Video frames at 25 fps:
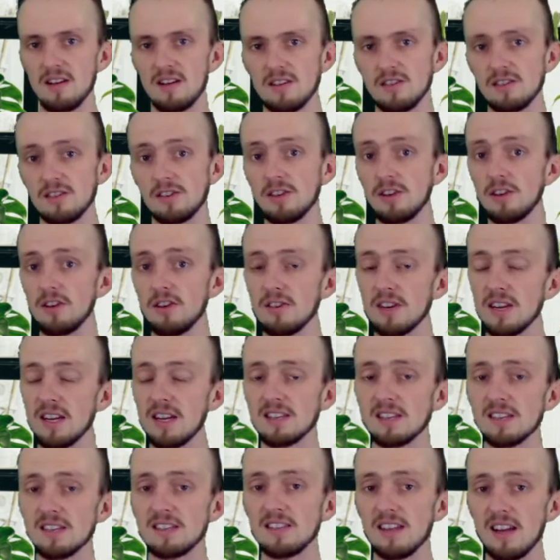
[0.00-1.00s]
So you don't
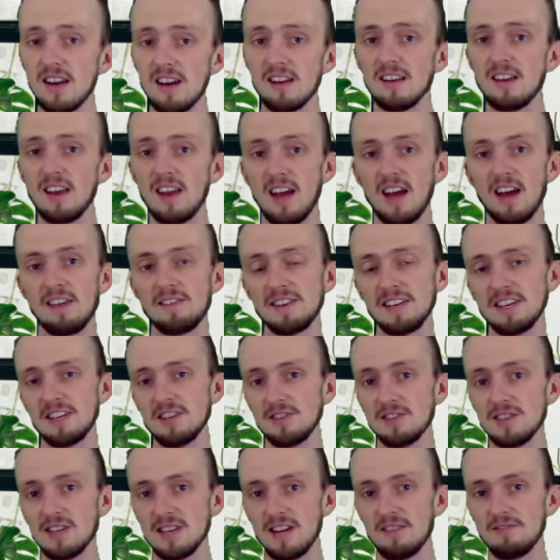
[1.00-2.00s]
necessarily have to
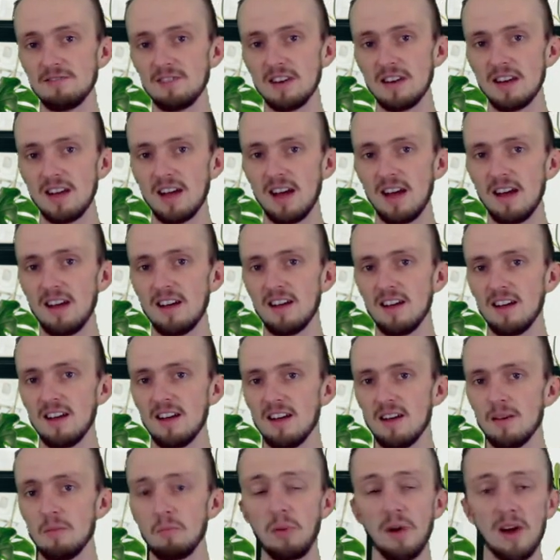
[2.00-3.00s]
use it every day,
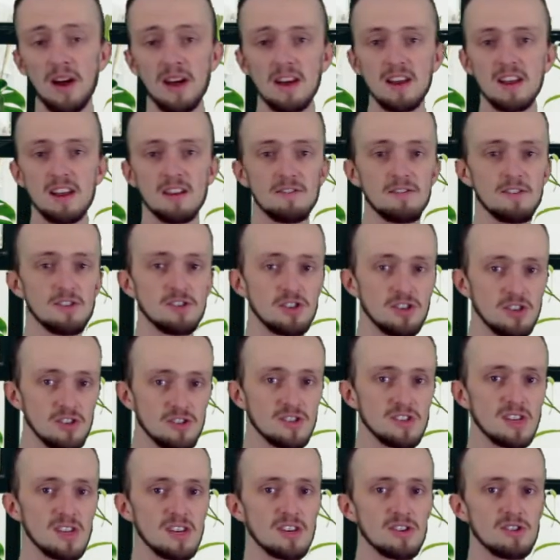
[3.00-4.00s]
but if you
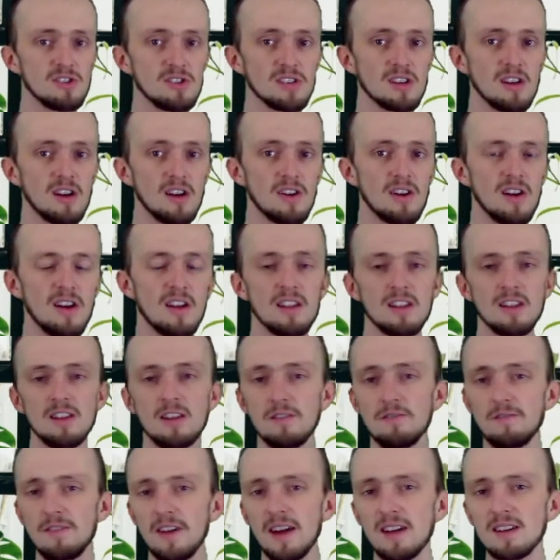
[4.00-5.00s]
choose to do so, the
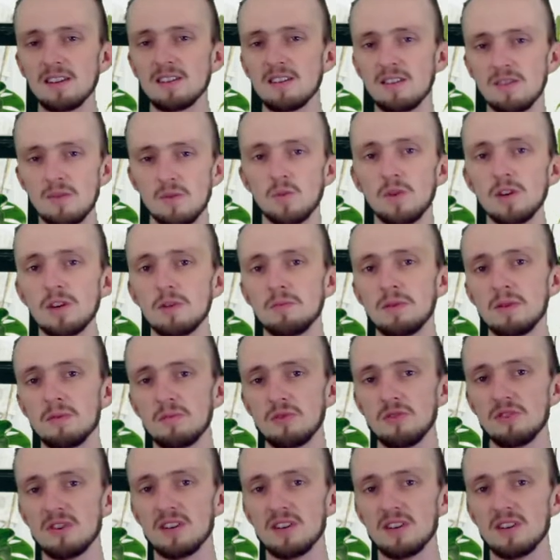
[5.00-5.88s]
effects will be more